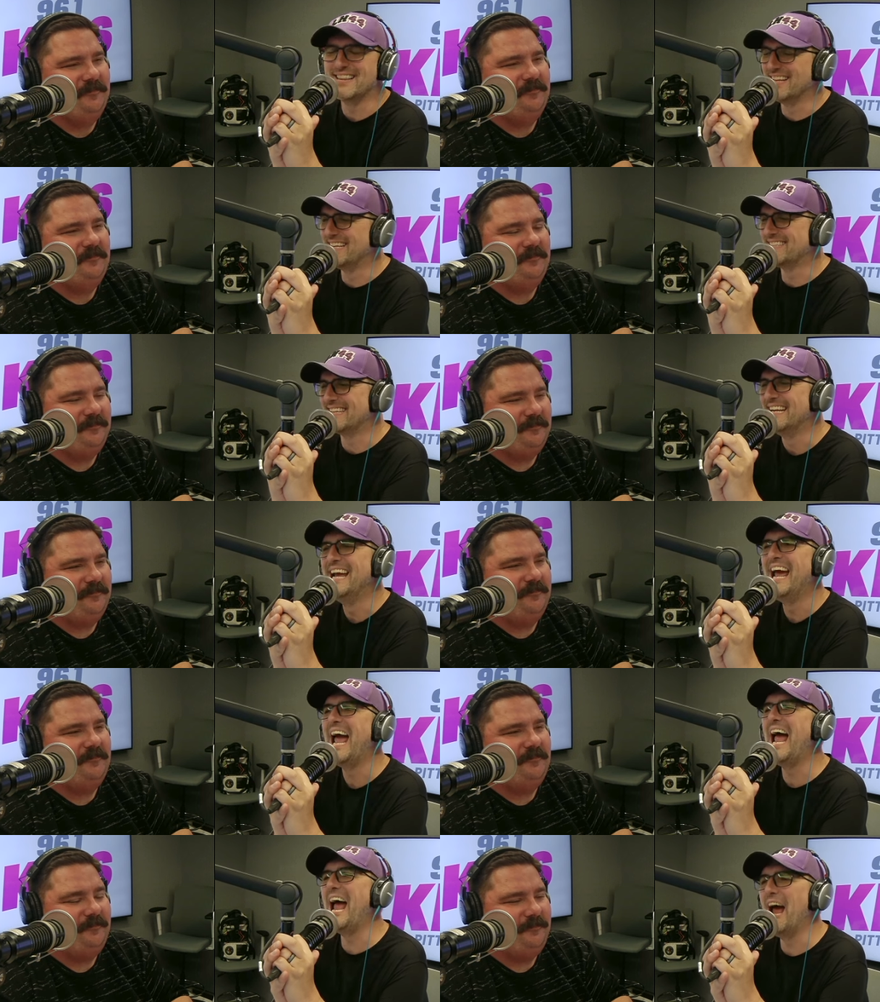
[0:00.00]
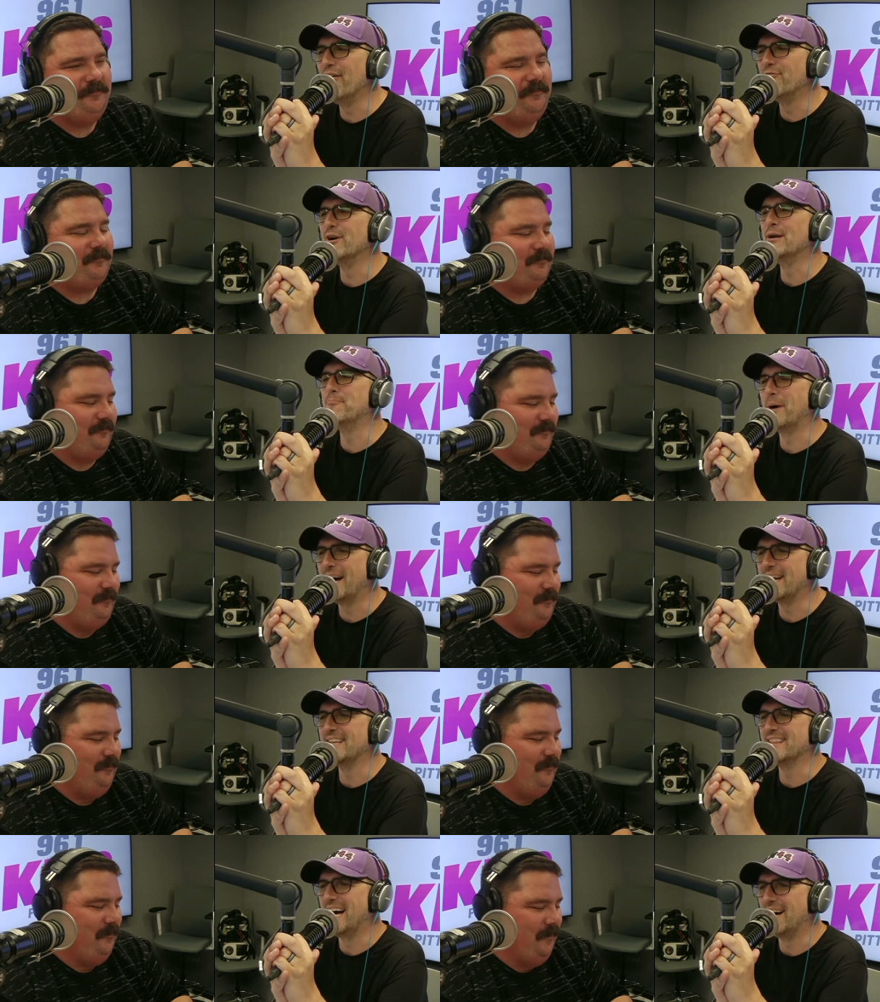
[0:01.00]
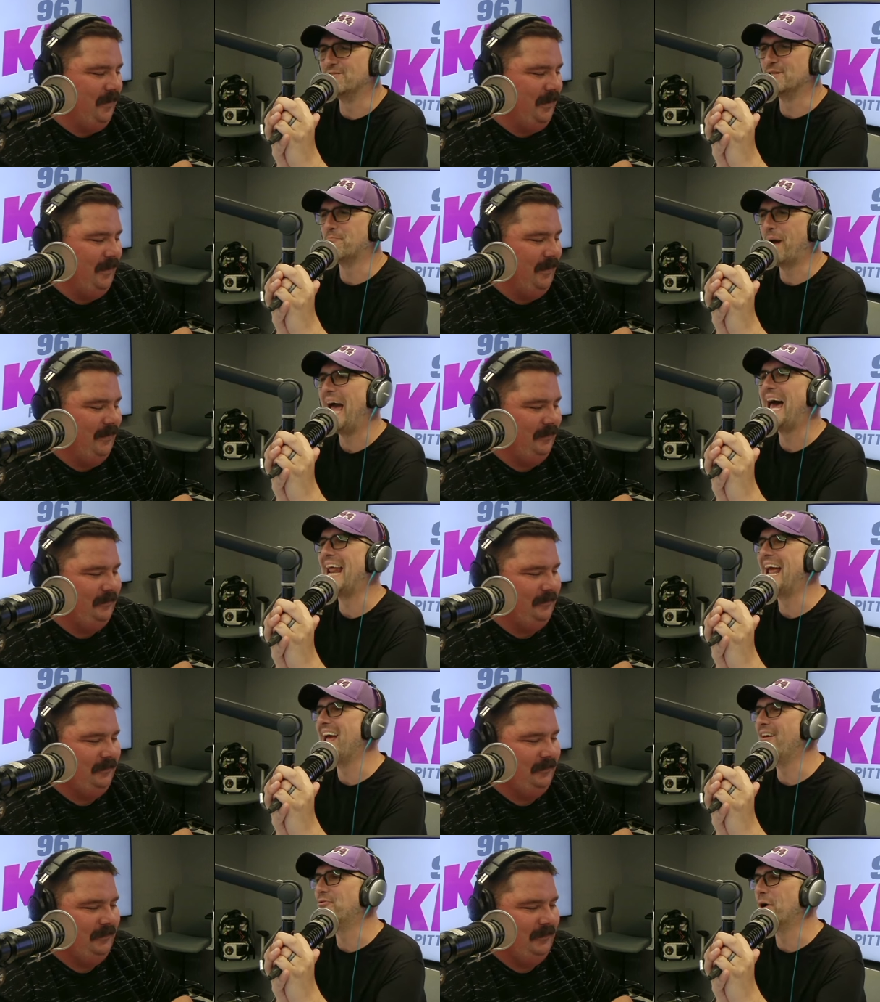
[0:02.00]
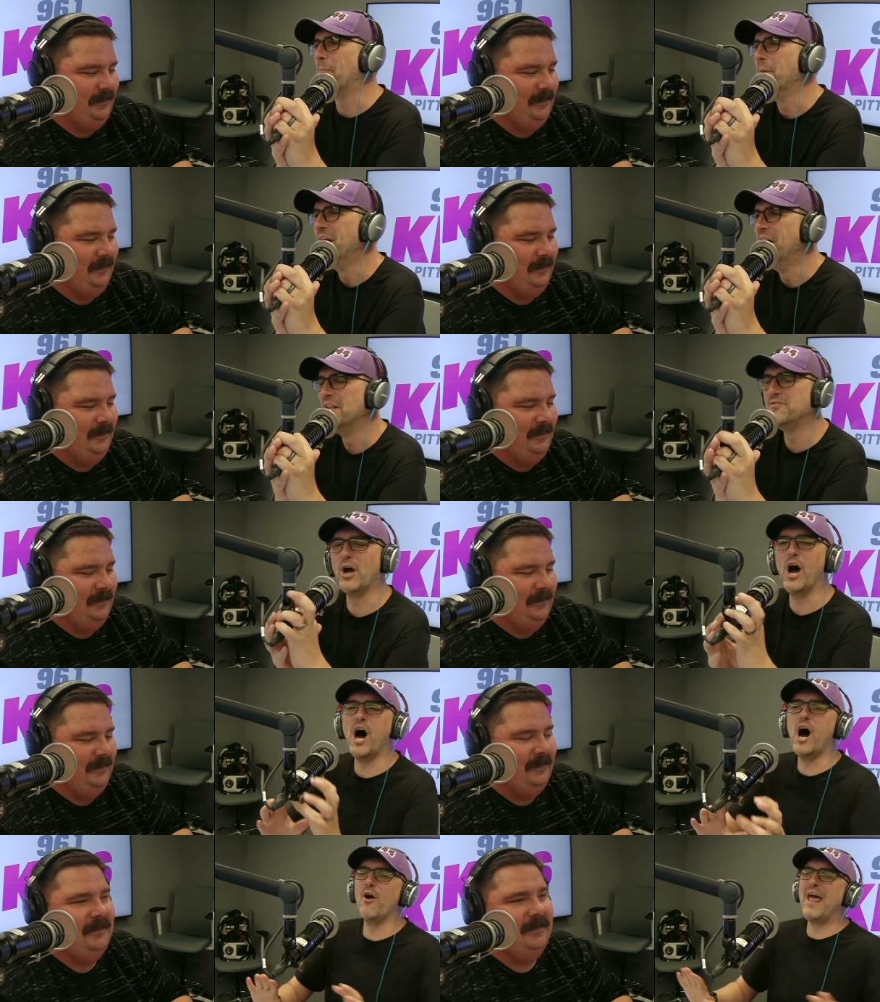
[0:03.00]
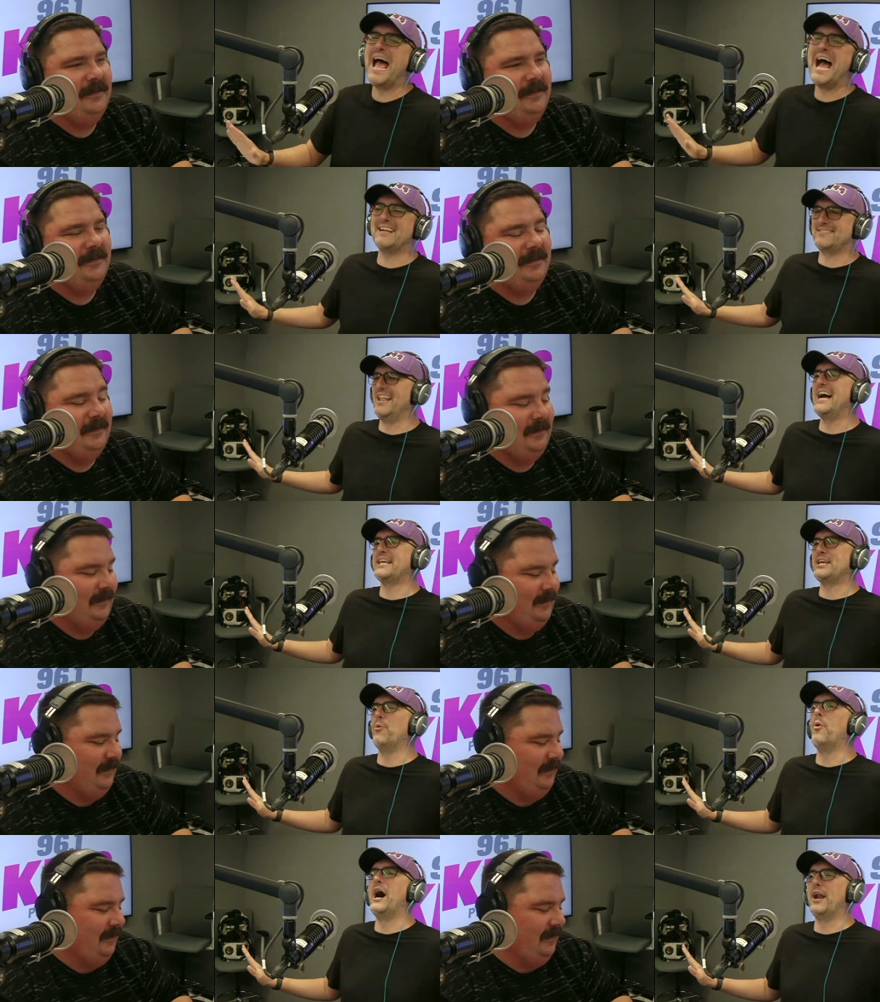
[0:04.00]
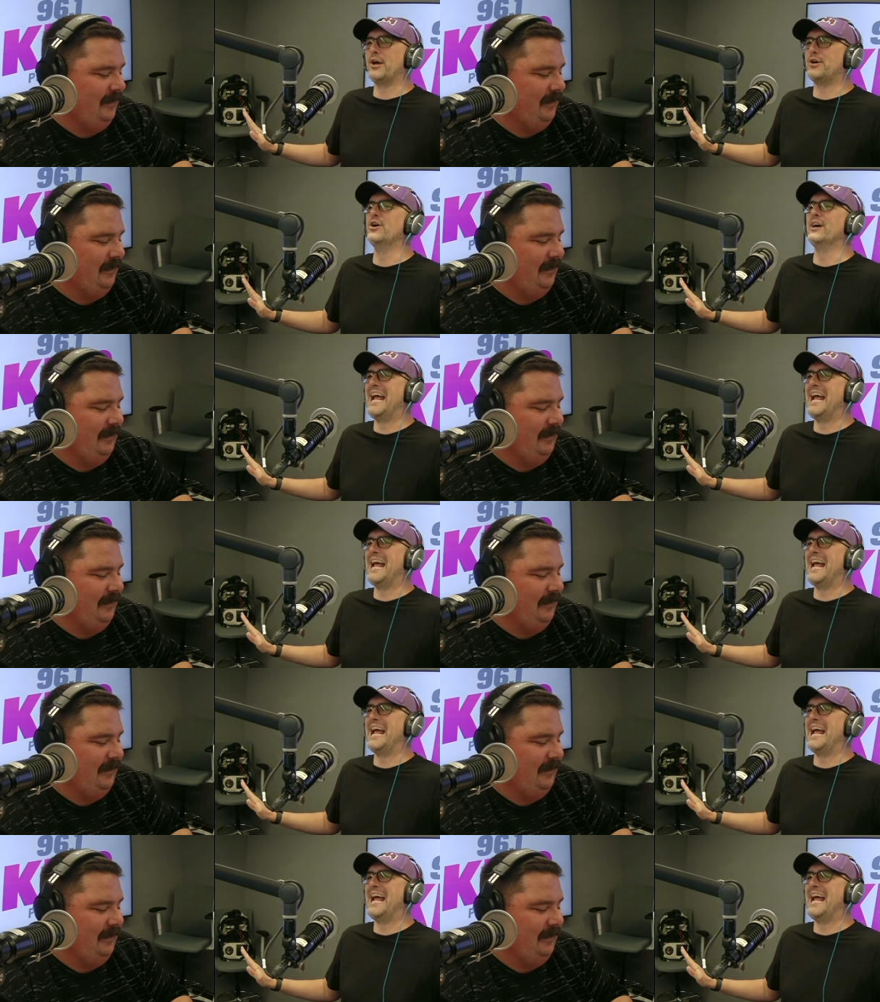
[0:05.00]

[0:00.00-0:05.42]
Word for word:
Speaker 1: listen. Everybody loves a bad anthem. Don't act like you want a good